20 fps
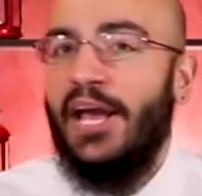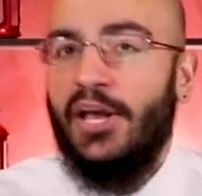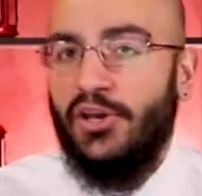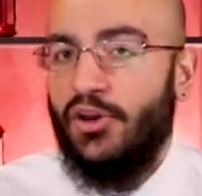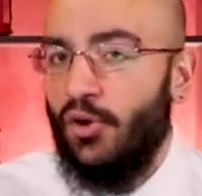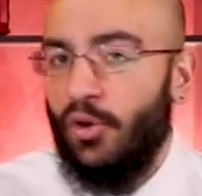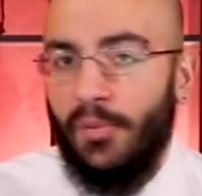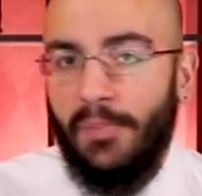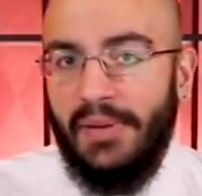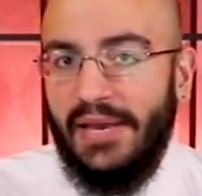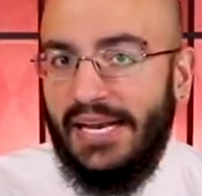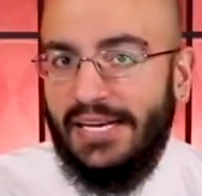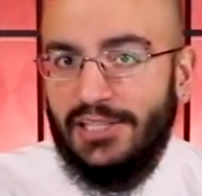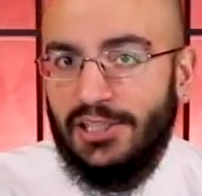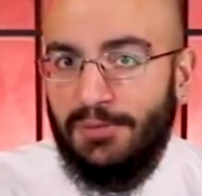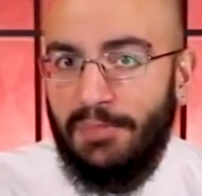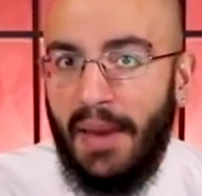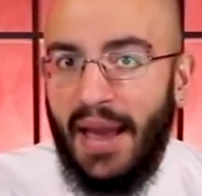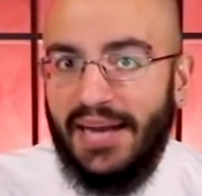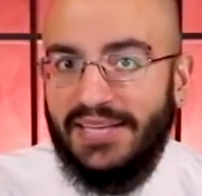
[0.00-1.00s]
you'll be
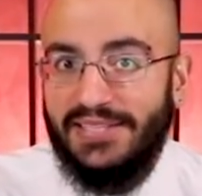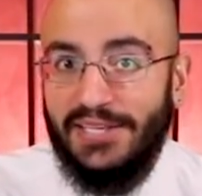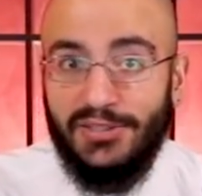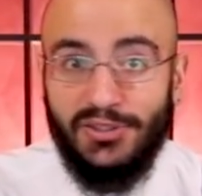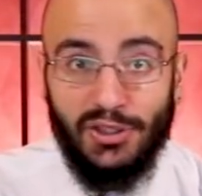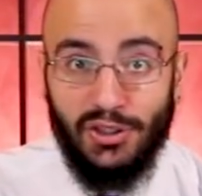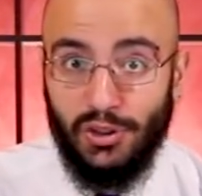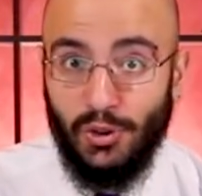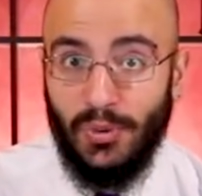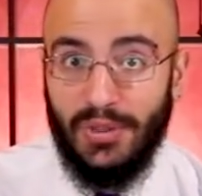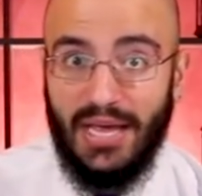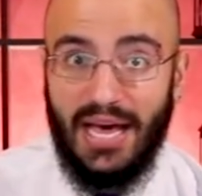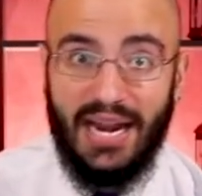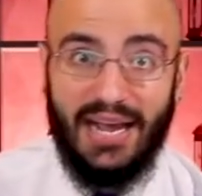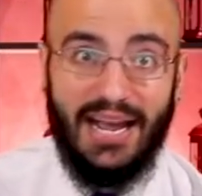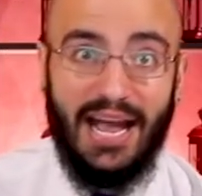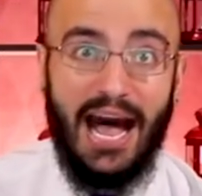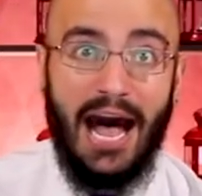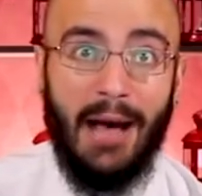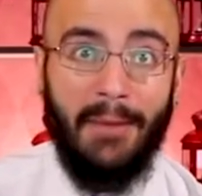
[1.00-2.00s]
expected to do a lot
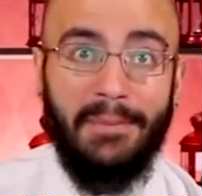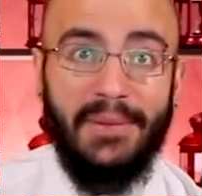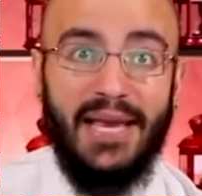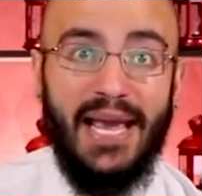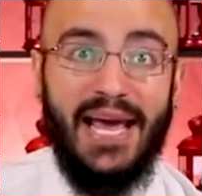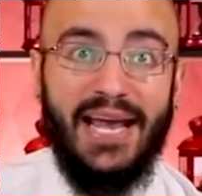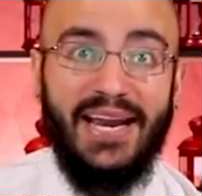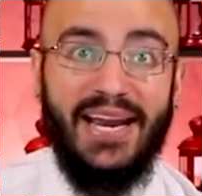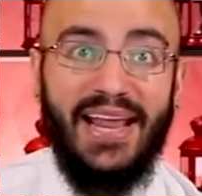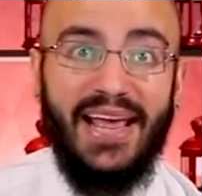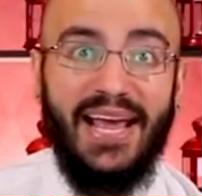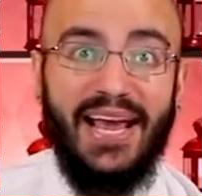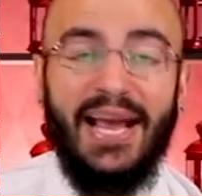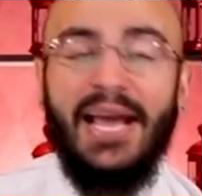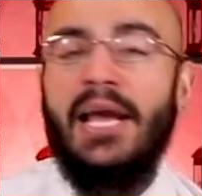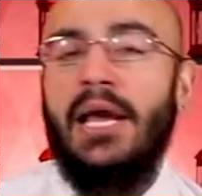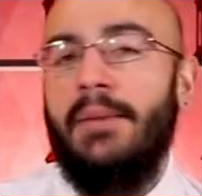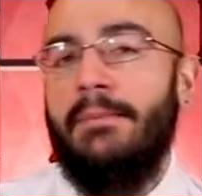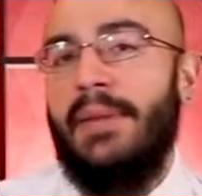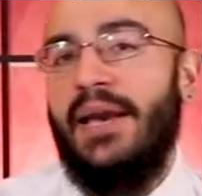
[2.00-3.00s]
of copy editing,
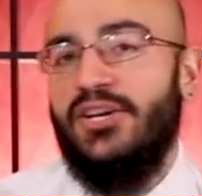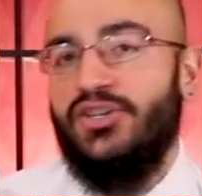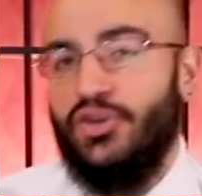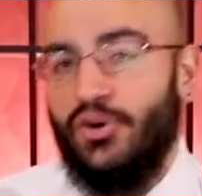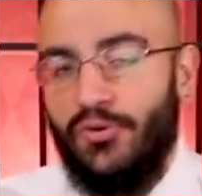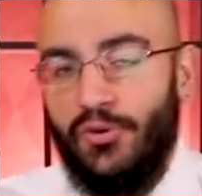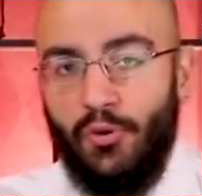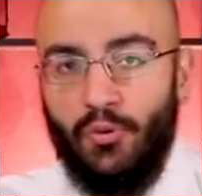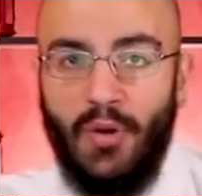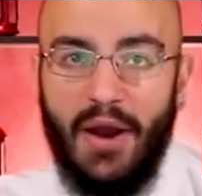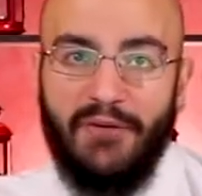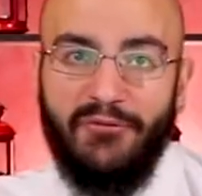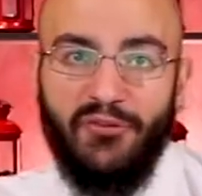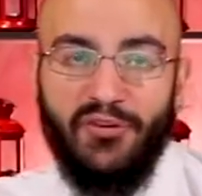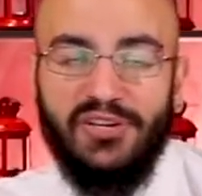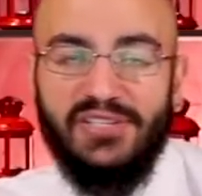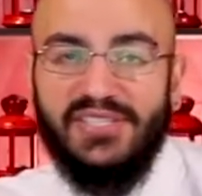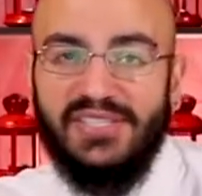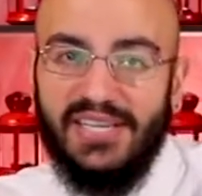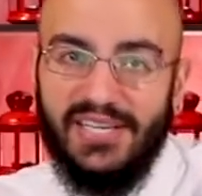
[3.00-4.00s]
make sure the
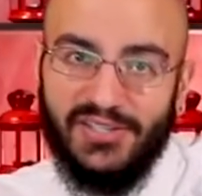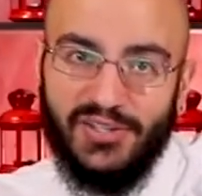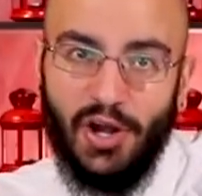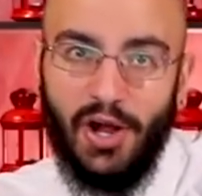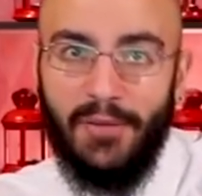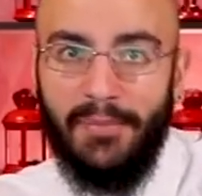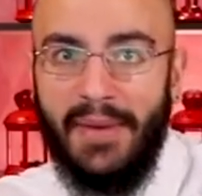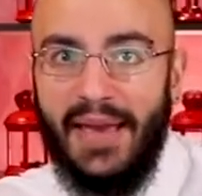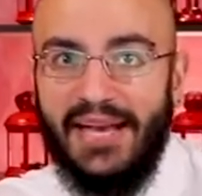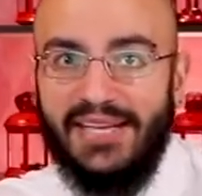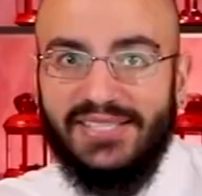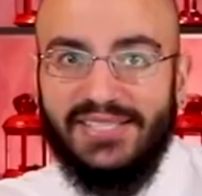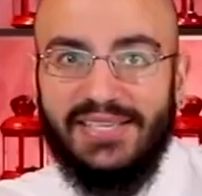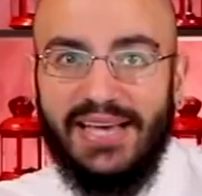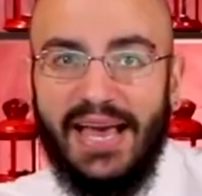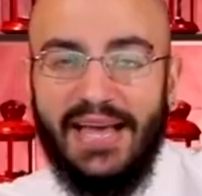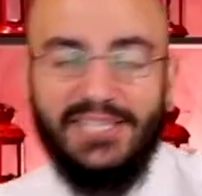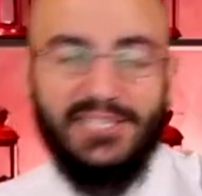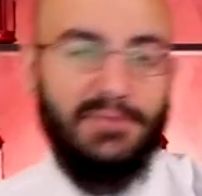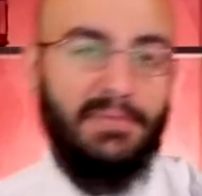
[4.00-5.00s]
references all make
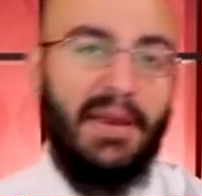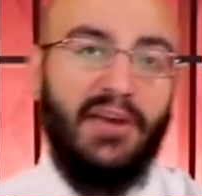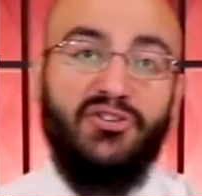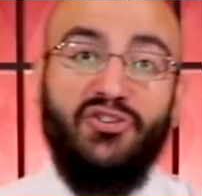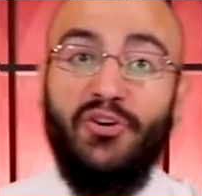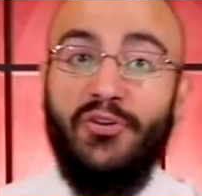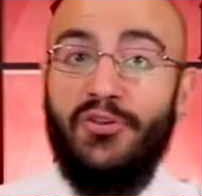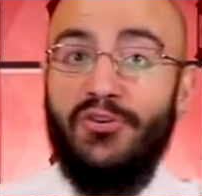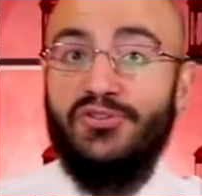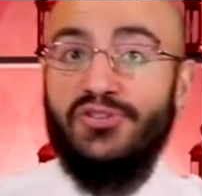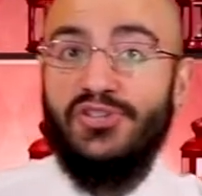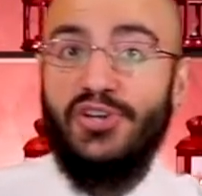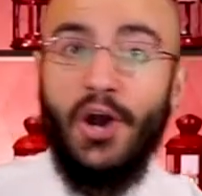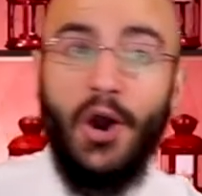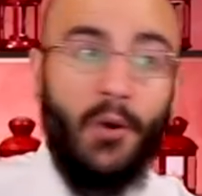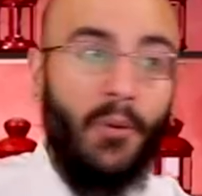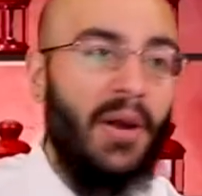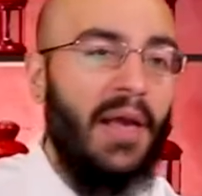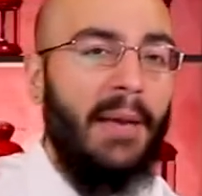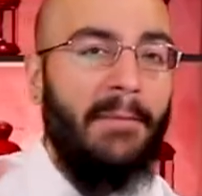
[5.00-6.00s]
sense, make sure there's
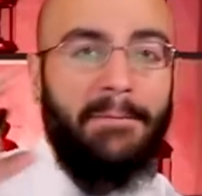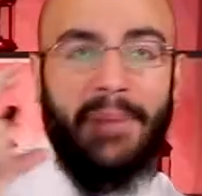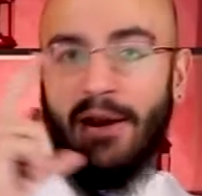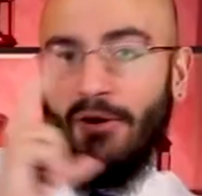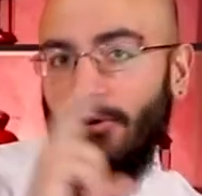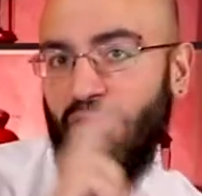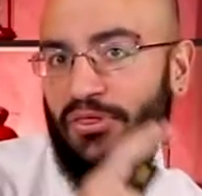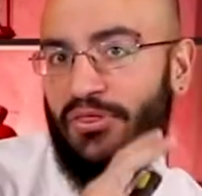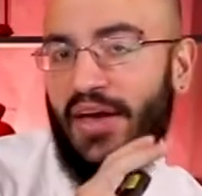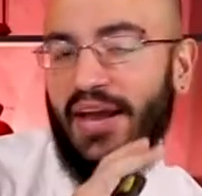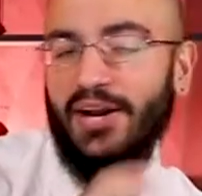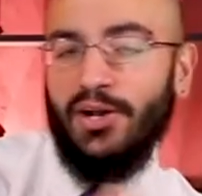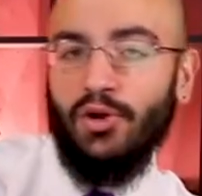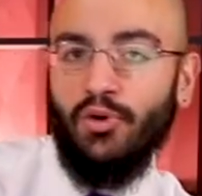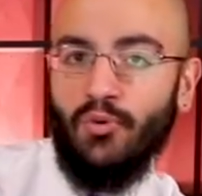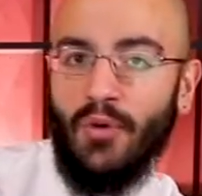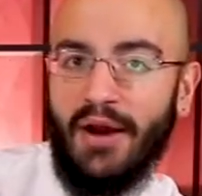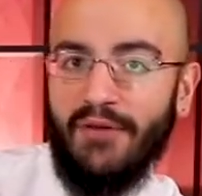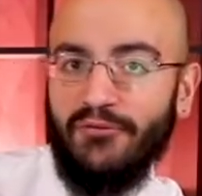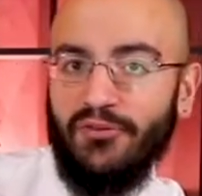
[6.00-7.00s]
no
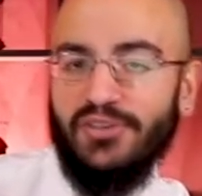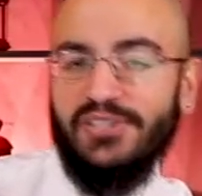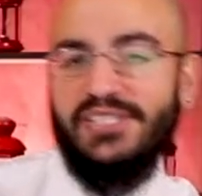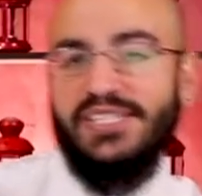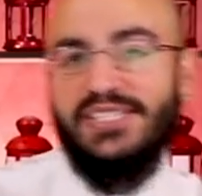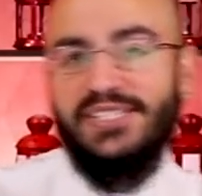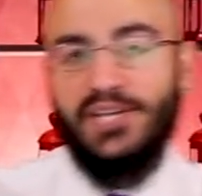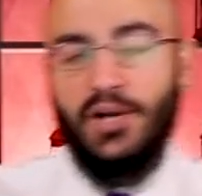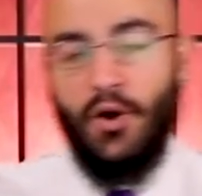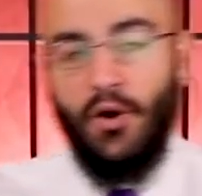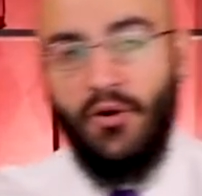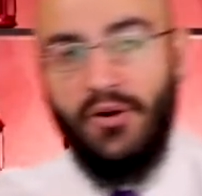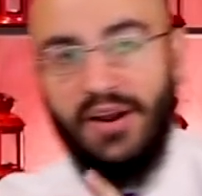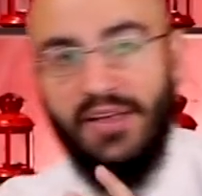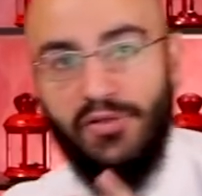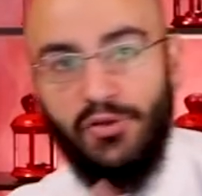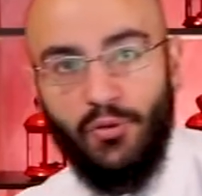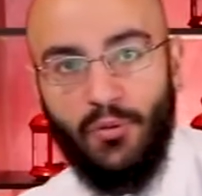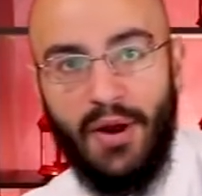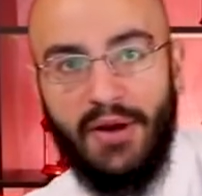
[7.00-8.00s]
parenthetical references that aren't
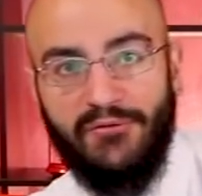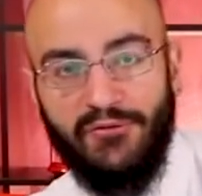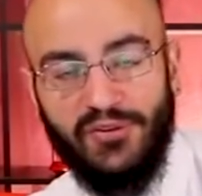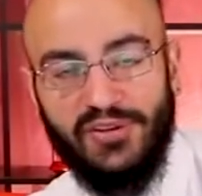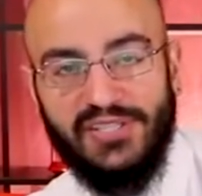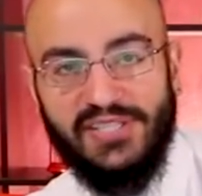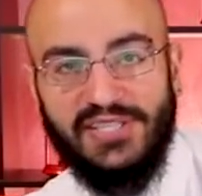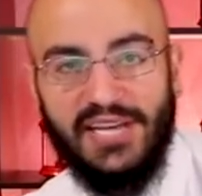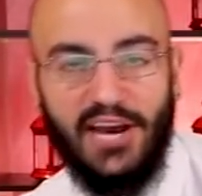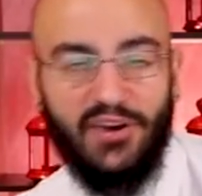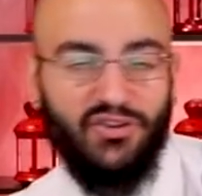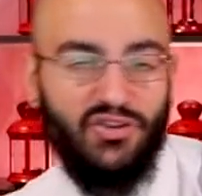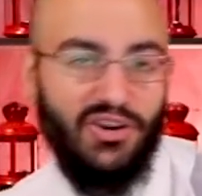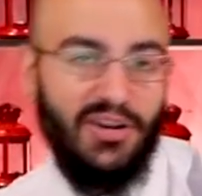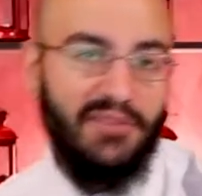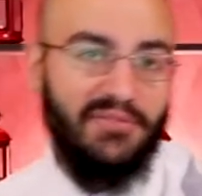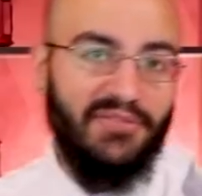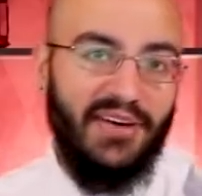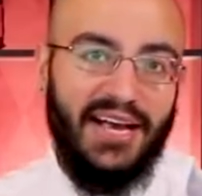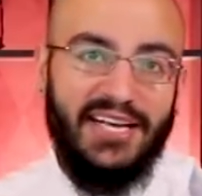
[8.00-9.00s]
in the reference
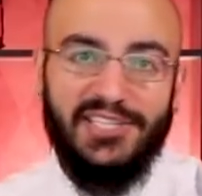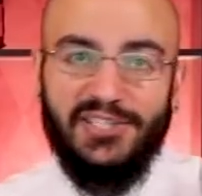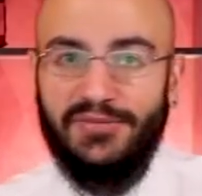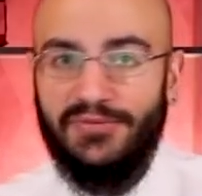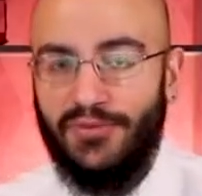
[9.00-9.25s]
section and vice